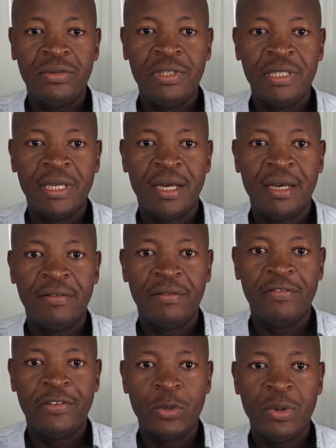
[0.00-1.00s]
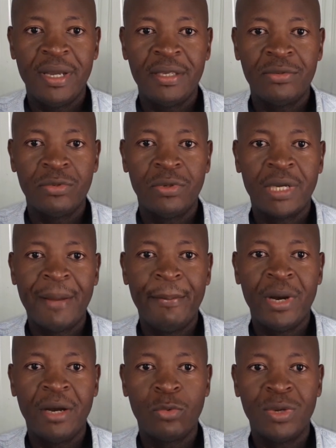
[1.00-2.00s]
dear viewers, welcome
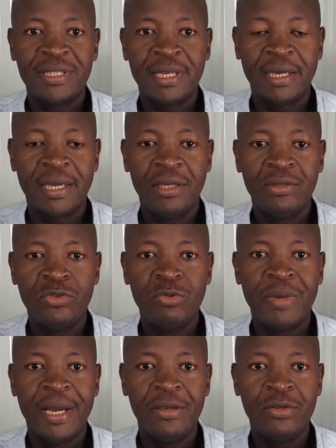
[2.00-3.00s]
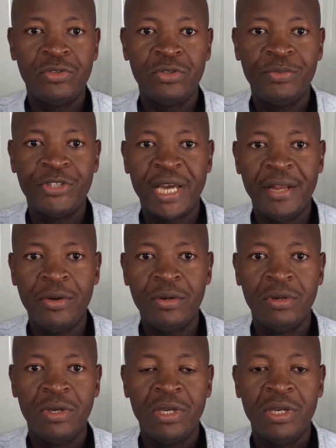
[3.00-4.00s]
back once again to my YouTube channel.
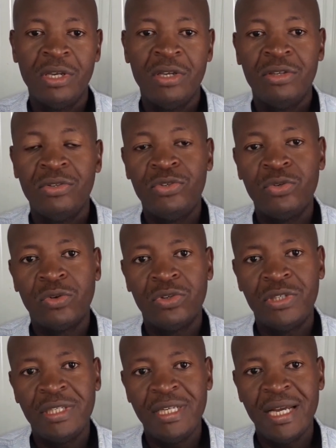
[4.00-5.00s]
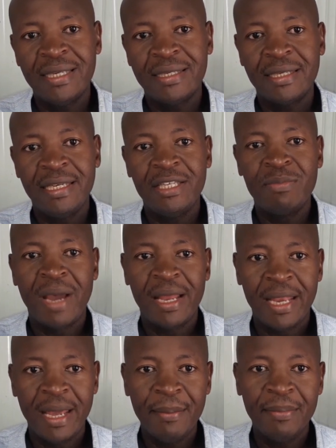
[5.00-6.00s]
Juko Julius is my
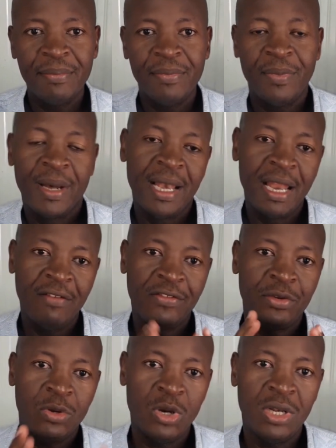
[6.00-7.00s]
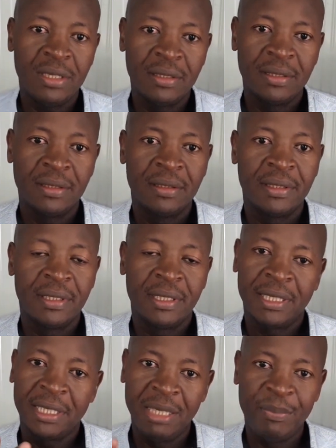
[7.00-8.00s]
name. I love you all.
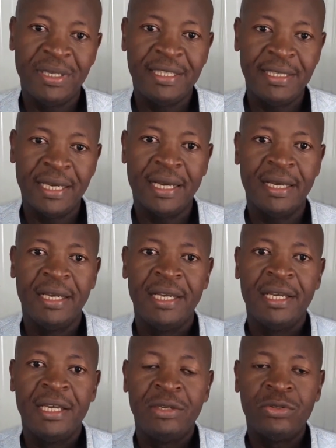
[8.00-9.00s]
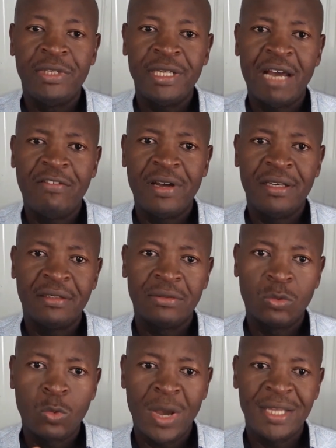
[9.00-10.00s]
Keep it here. Today I have a
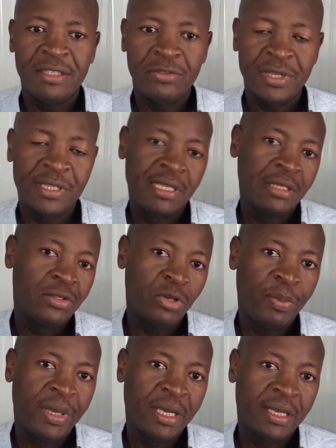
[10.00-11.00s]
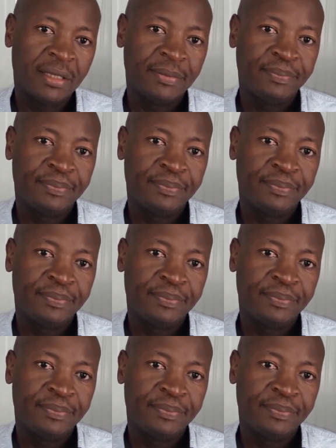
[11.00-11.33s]
quite interesting topic.